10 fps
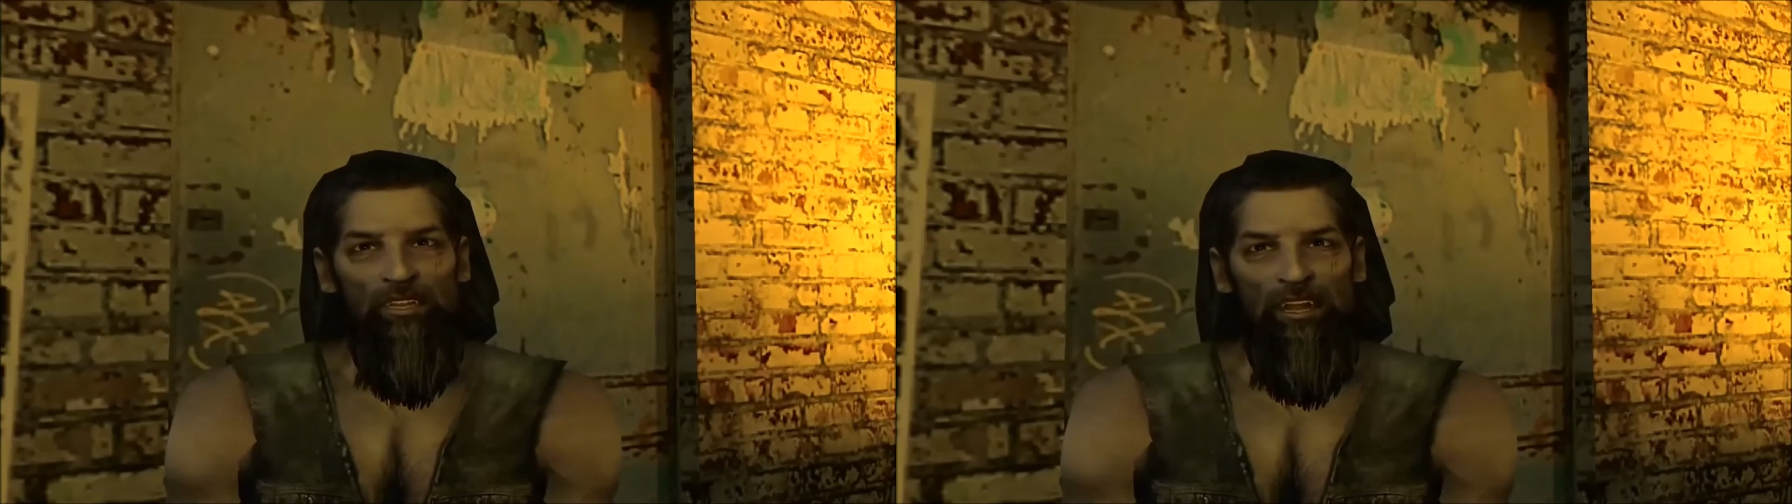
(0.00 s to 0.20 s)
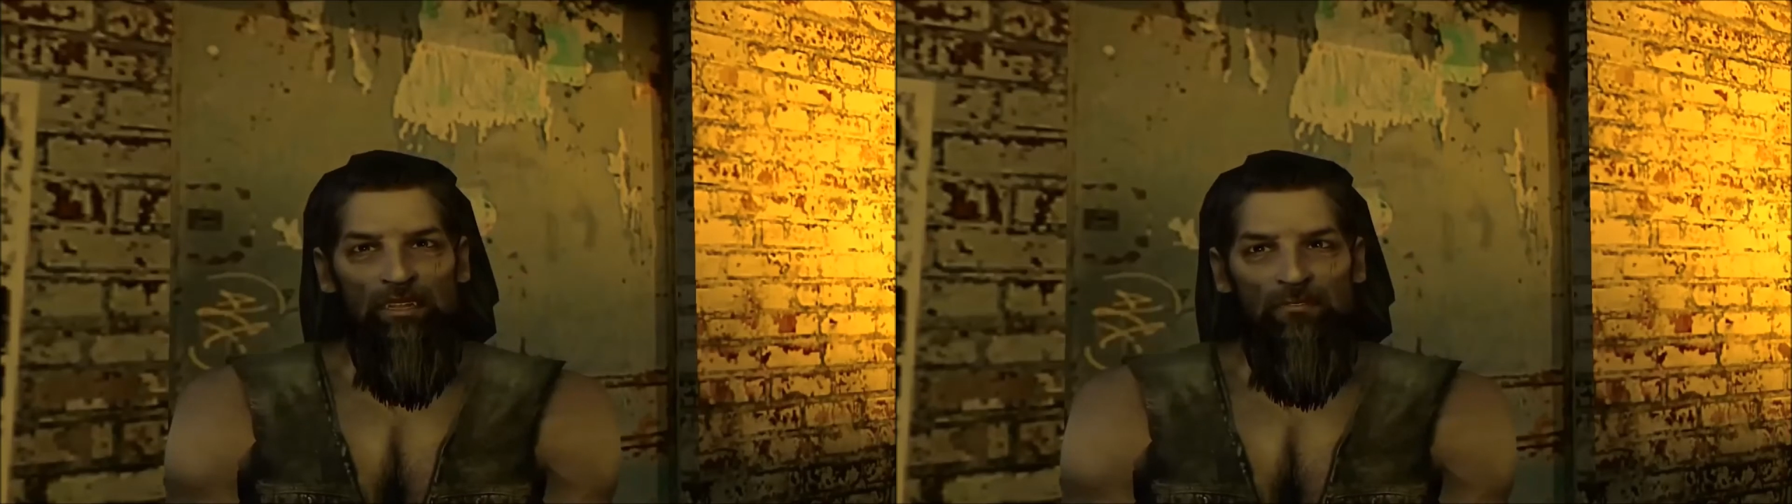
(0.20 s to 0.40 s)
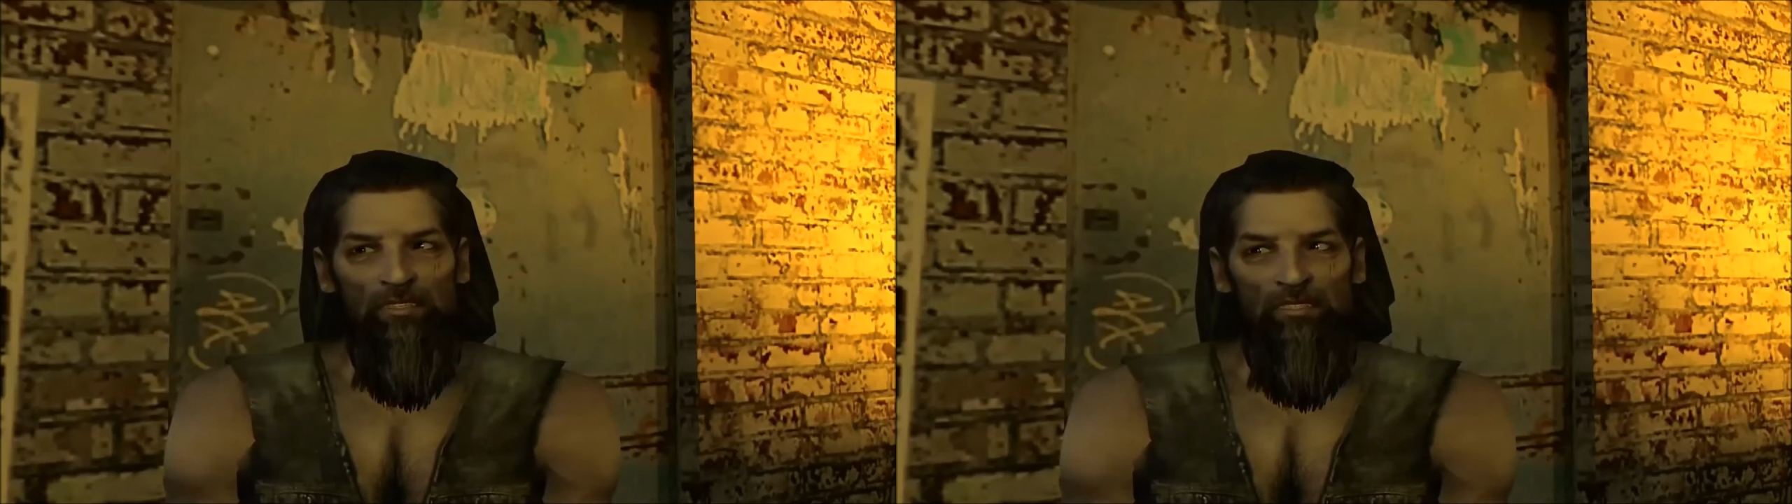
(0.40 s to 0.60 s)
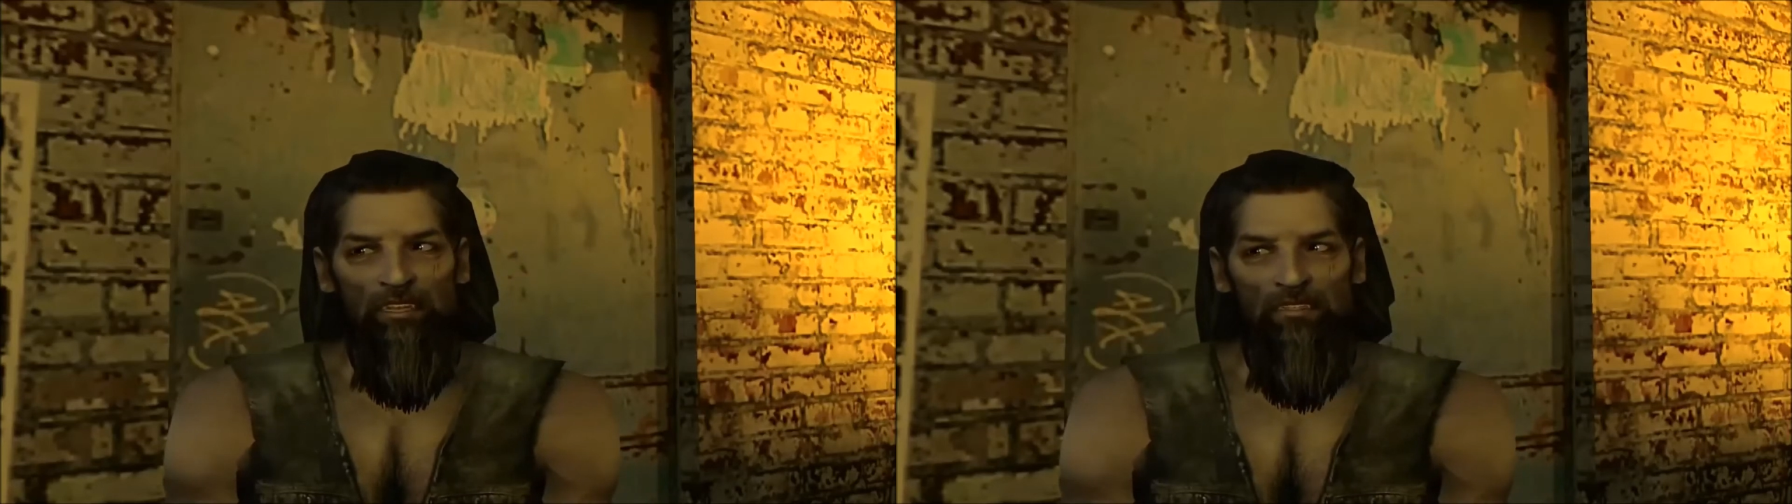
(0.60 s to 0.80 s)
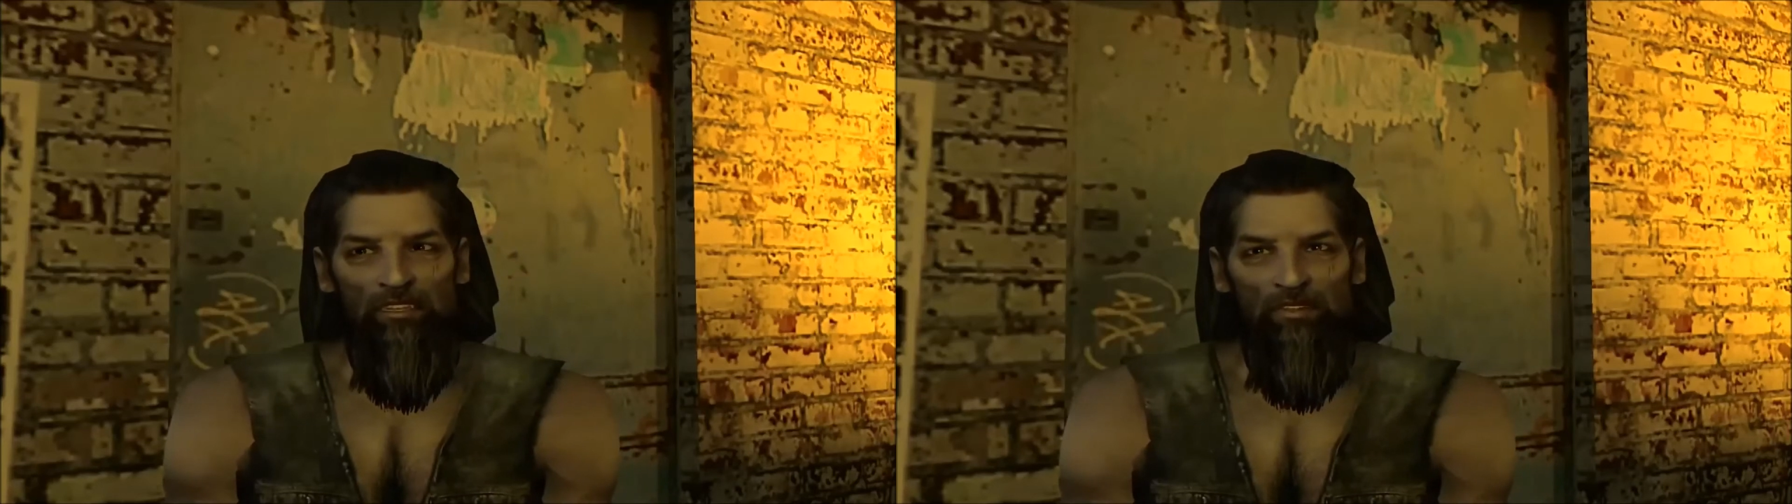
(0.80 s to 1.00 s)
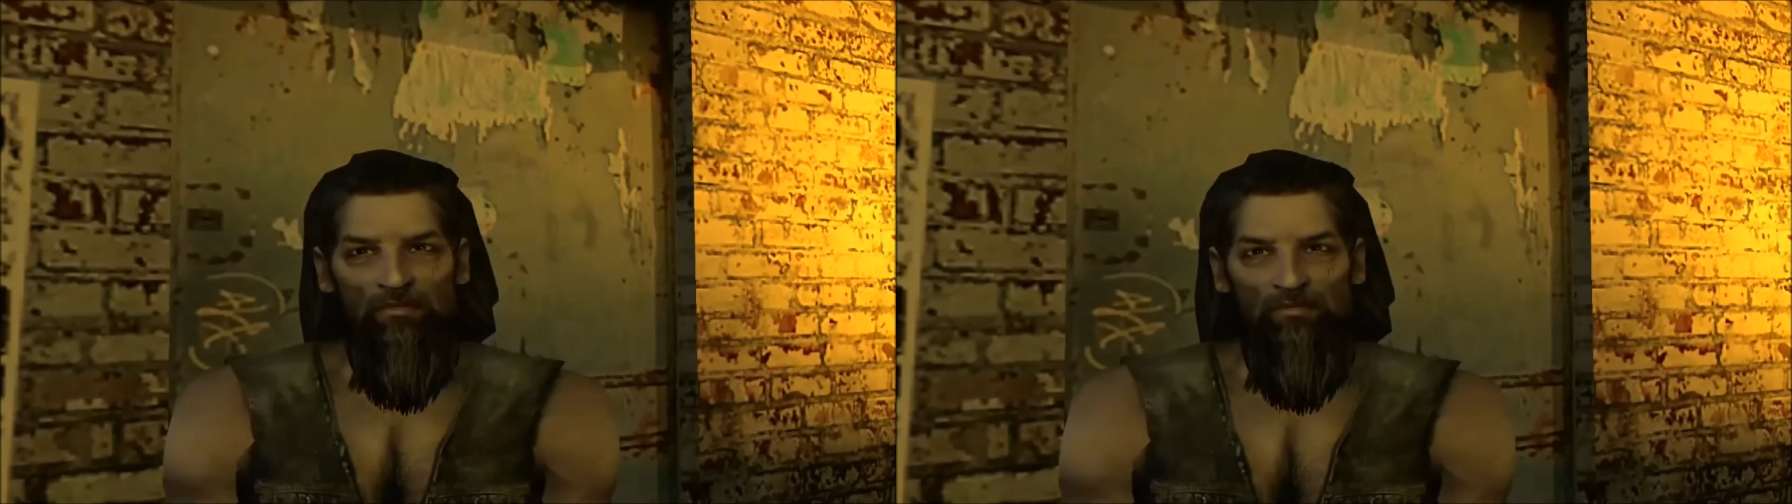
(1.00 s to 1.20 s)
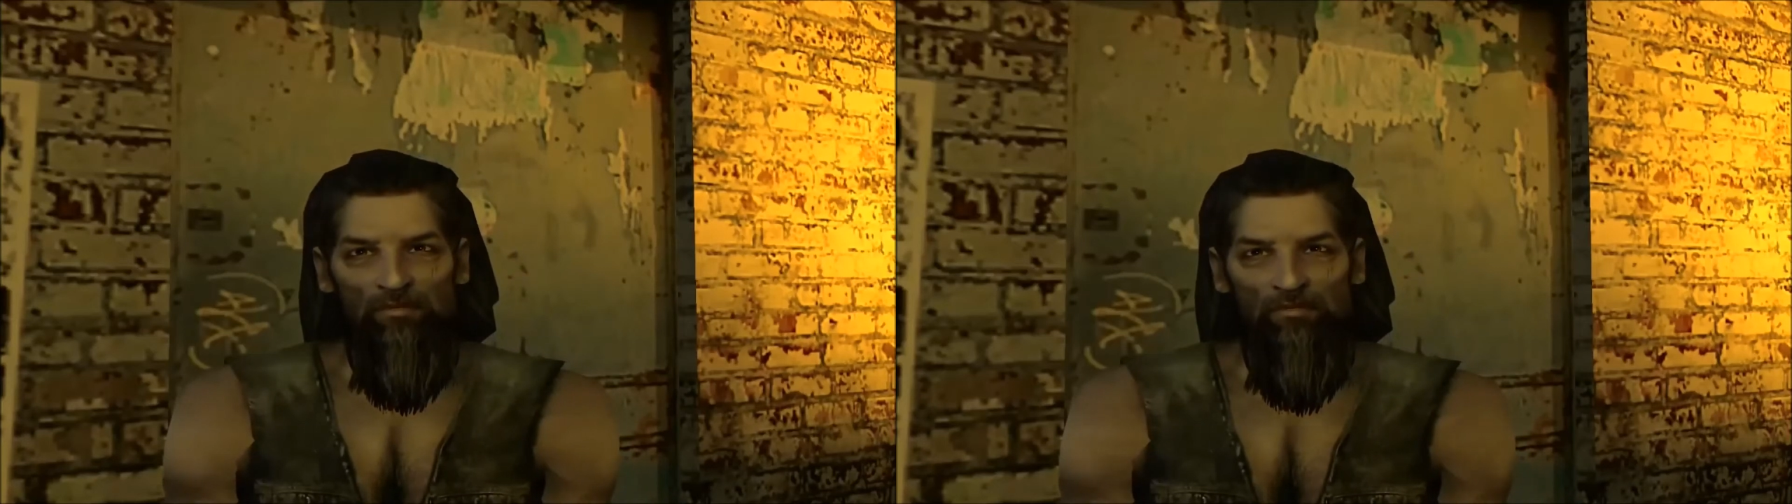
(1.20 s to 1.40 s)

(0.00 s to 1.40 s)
welling up inside you.